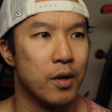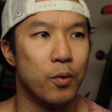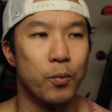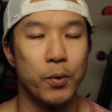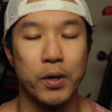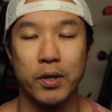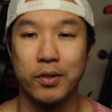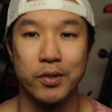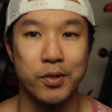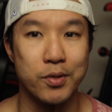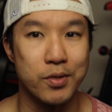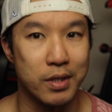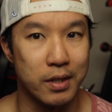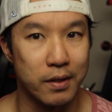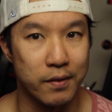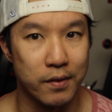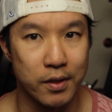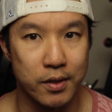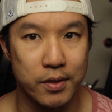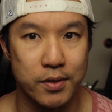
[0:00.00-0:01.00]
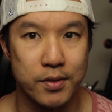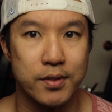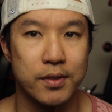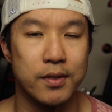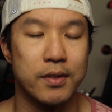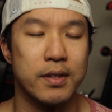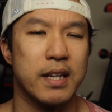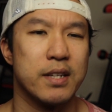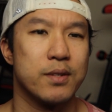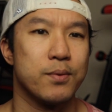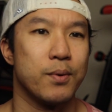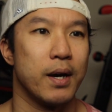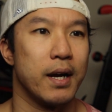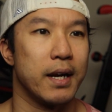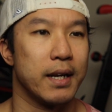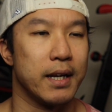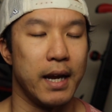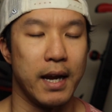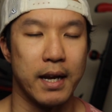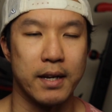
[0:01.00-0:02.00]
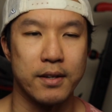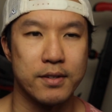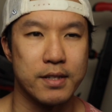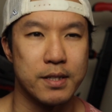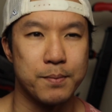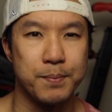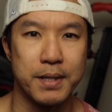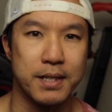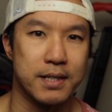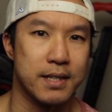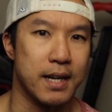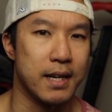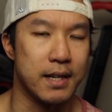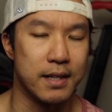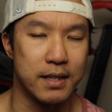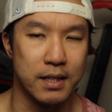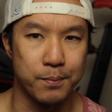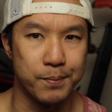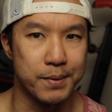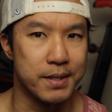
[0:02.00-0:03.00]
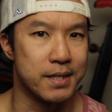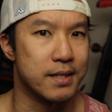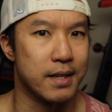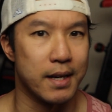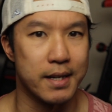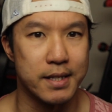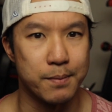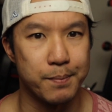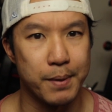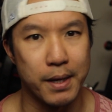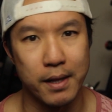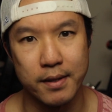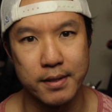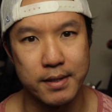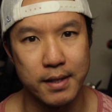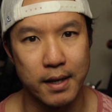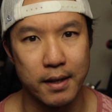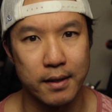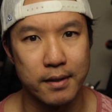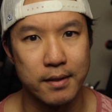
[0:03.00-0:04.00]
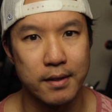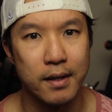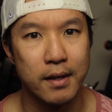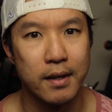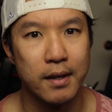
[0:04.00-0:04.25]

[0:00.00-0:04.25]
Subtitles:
We don't use any of those, so that's why I can't speak to anything besides the Peloton